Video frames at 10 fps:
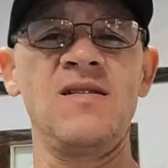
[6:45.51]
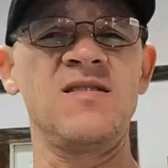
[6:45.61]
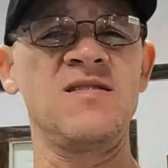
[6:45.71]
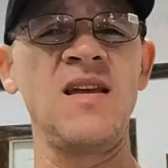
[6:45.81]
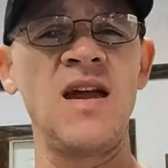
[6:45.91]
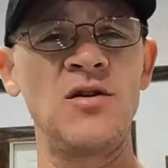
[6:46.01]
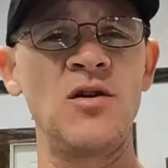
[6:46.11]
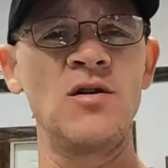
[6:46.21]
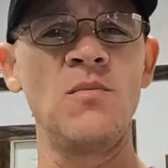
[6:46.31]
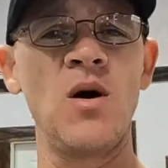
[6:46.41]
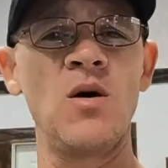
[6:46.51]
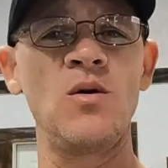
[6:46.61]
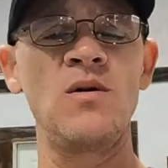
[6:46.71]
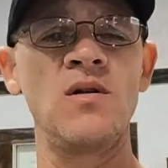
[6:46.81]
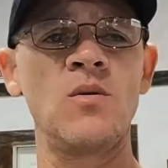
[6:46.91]
standard
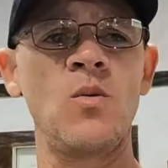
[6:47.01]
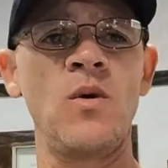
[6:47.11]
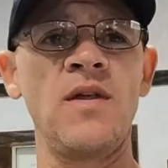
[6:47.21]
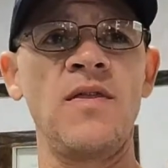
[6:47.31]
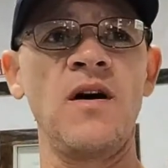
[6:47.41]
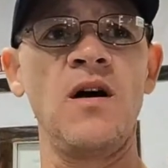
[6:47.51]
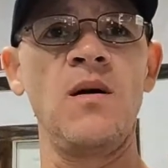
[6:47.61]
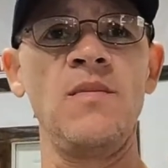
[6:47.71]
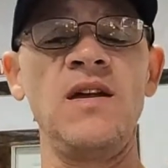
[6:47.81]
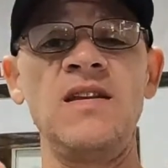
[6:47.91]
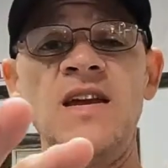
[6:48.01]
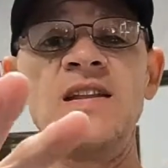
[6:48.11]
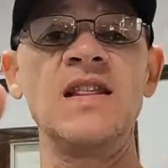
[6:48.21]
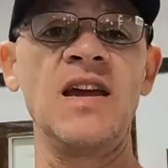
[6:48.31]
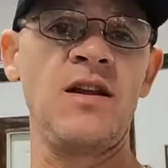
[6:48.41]
mode with
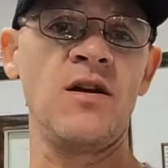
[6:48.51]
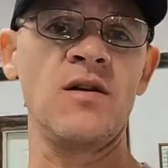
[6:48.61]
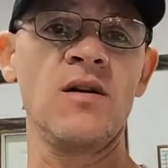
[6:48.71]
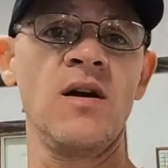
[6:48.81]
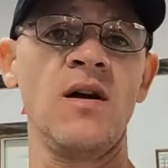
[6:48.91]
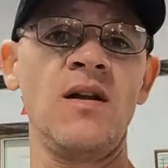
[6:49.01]
in linear,